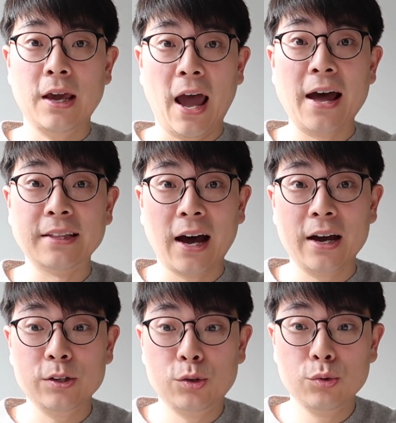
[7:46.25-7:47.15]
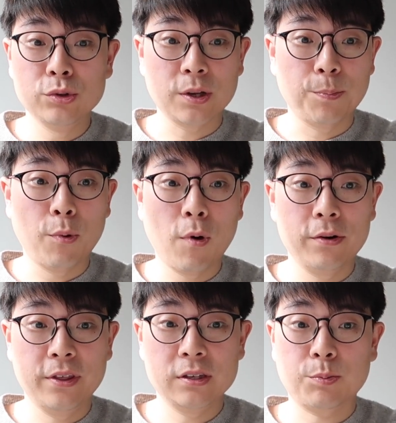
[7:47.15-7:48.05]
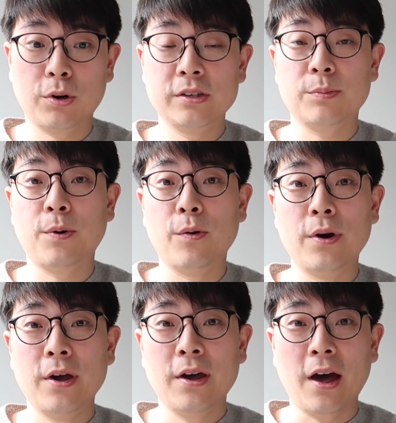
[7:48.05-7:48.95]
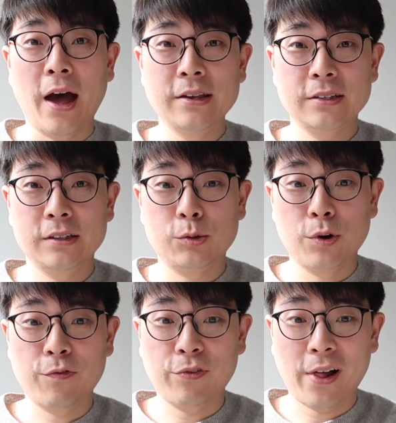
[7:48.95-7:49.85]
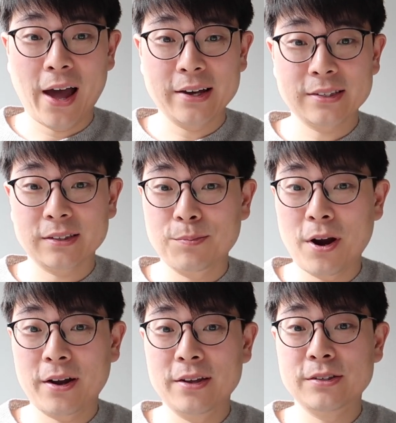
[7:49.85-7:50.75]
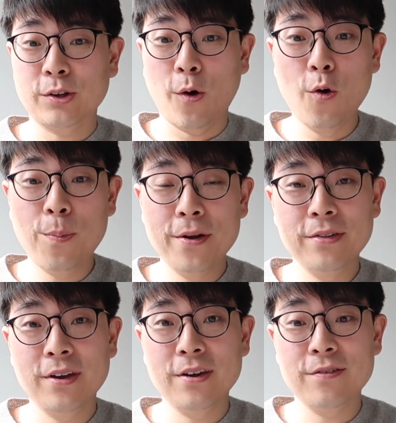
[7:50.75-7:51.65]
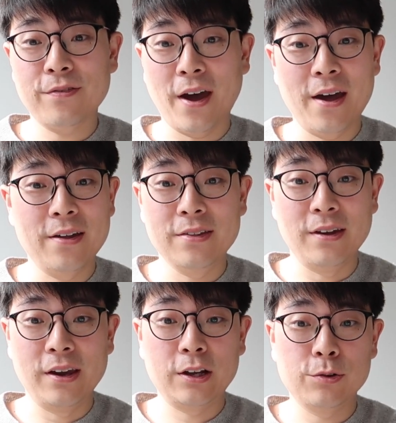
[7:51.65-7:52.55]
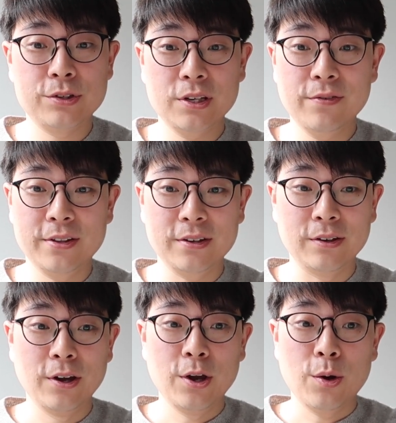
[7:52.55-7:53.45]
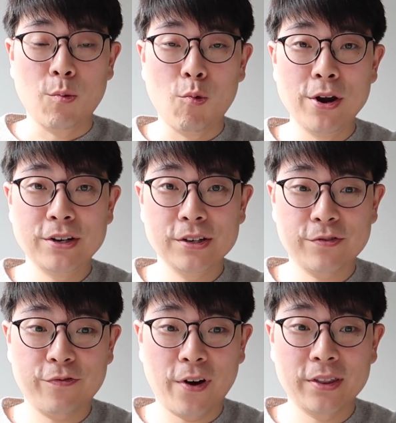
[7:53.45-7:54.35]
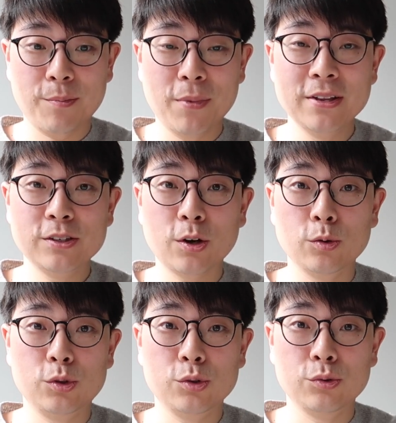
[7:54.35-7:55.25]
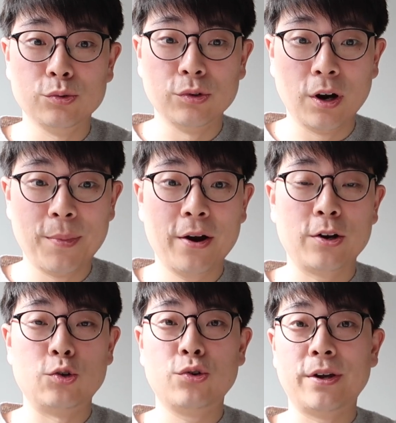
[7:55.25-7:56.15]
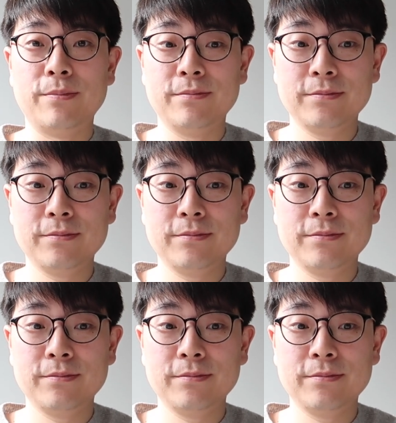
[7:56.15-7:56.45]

And I do support this principle as it reflects Americans' openness and inclusivity, which is fundamental to American dream.